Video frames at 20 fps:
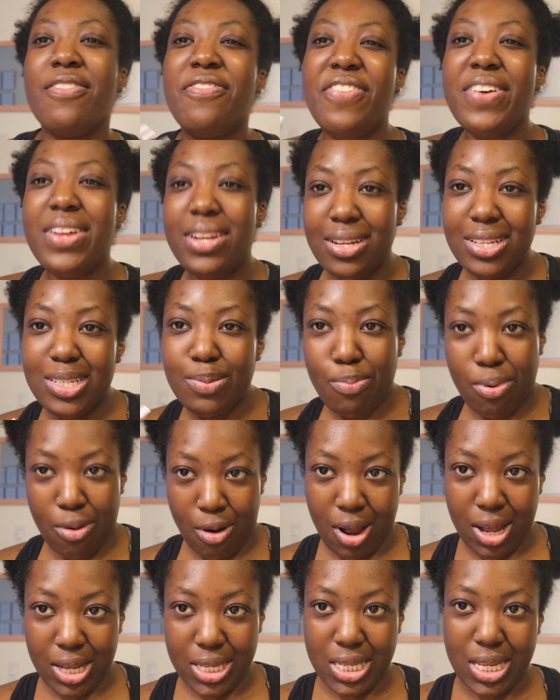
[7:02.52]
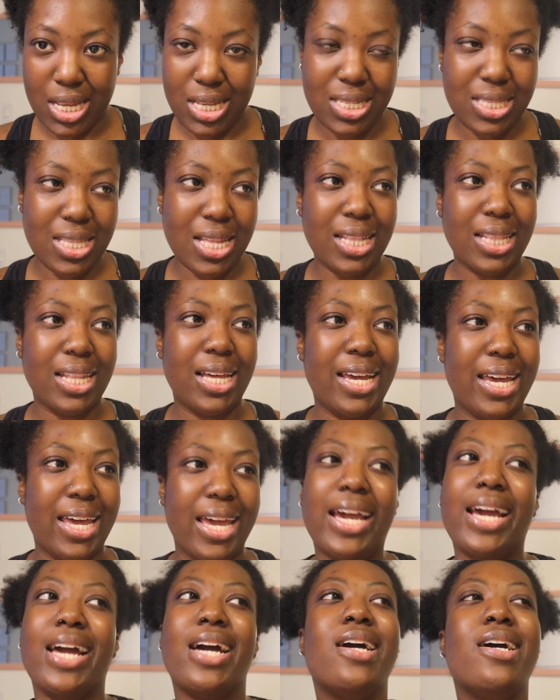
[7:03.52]
fitness process that
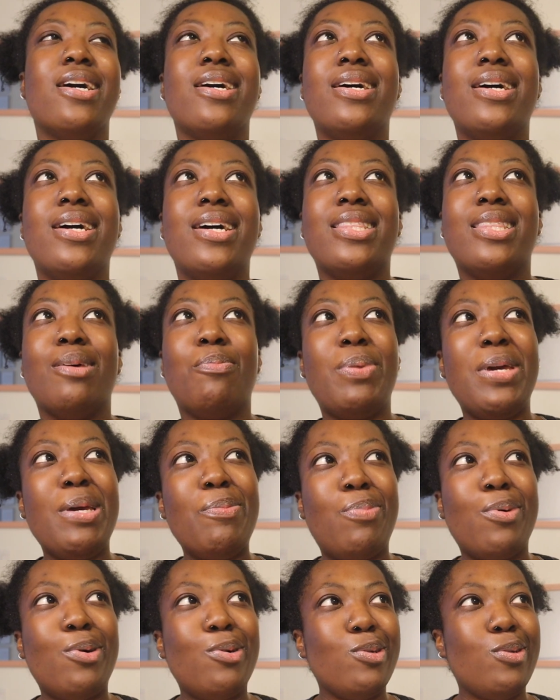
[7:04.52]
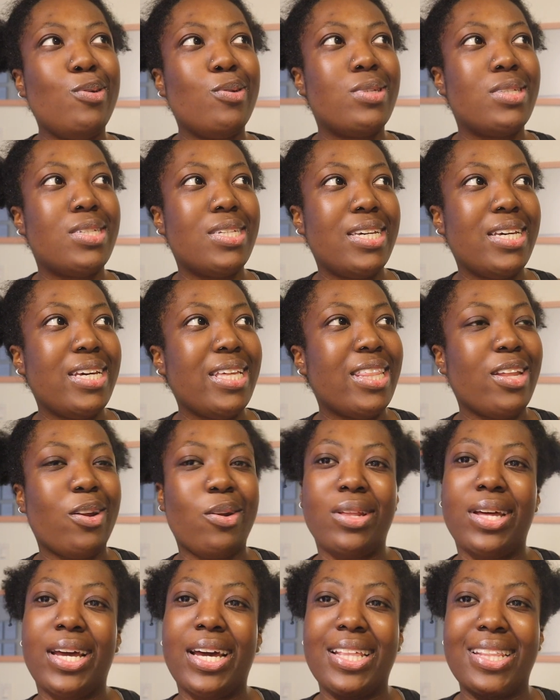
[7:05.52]
like the people you see that
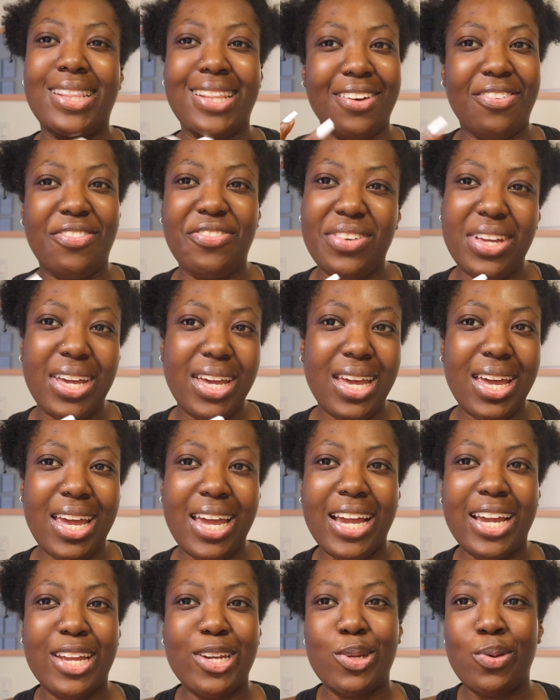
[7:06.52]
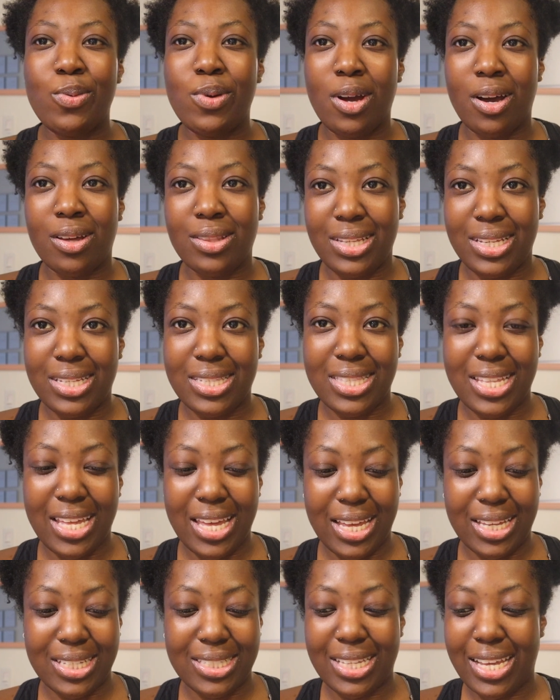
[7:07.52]
are like lifting and doing all these
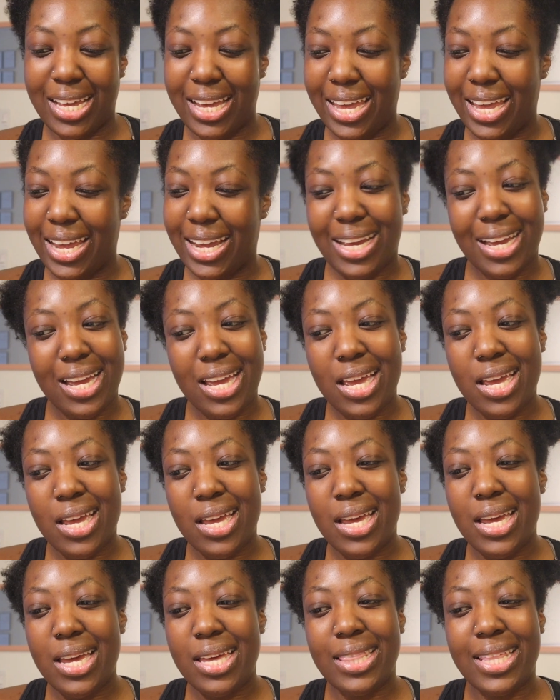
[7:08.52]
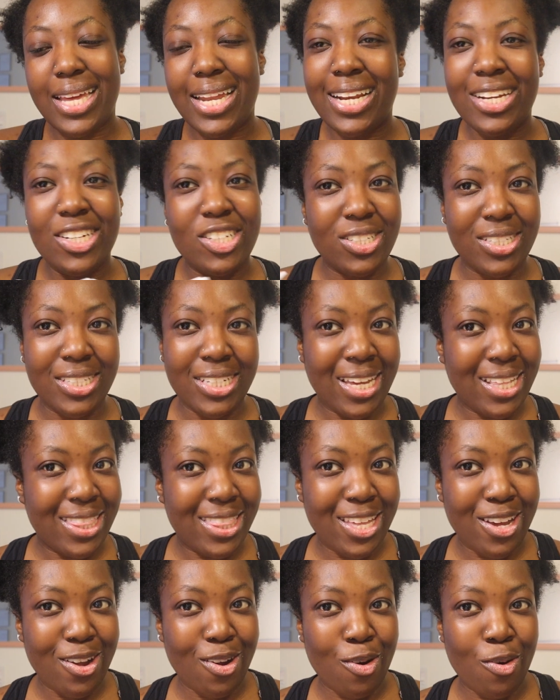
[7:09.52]
things, like they didn't just
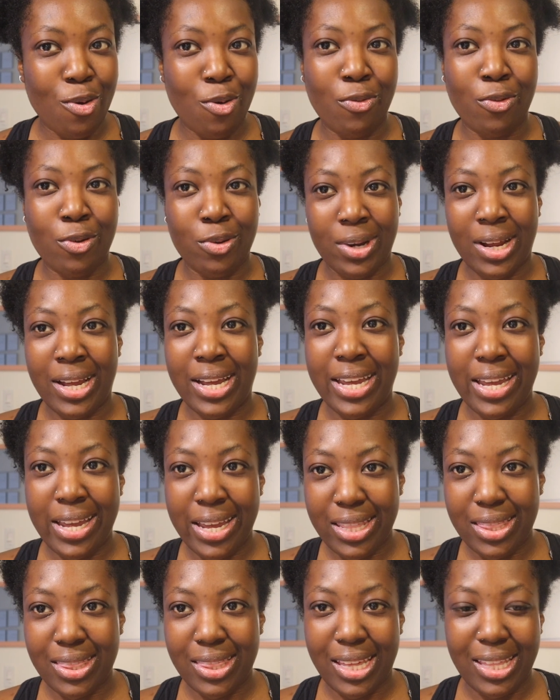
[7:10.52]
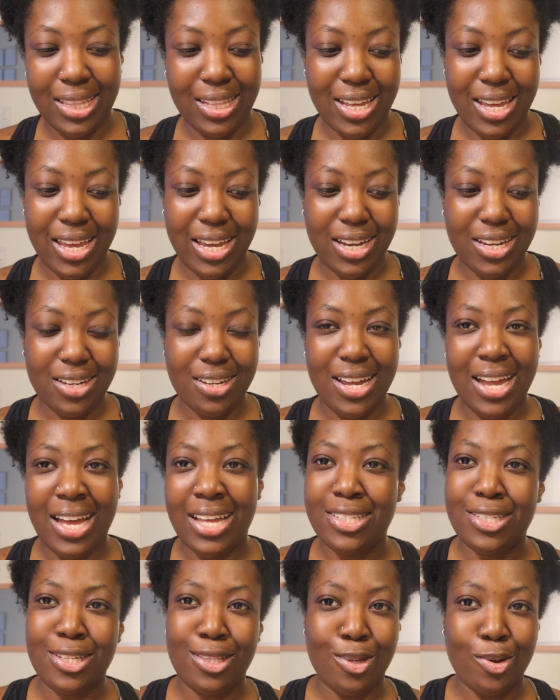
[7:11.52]
get there overnight. They like
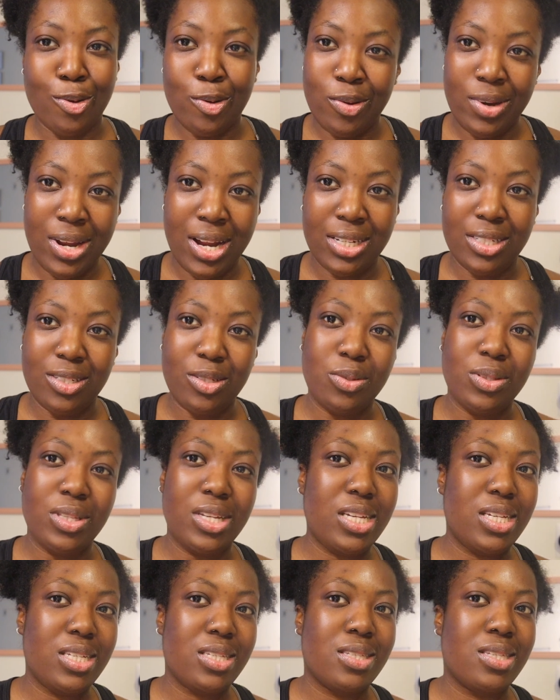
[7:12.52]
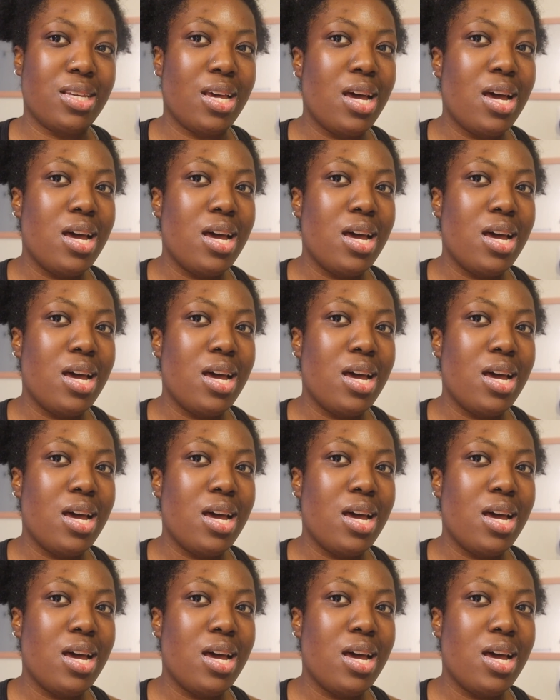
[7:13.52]
had to learn how to do these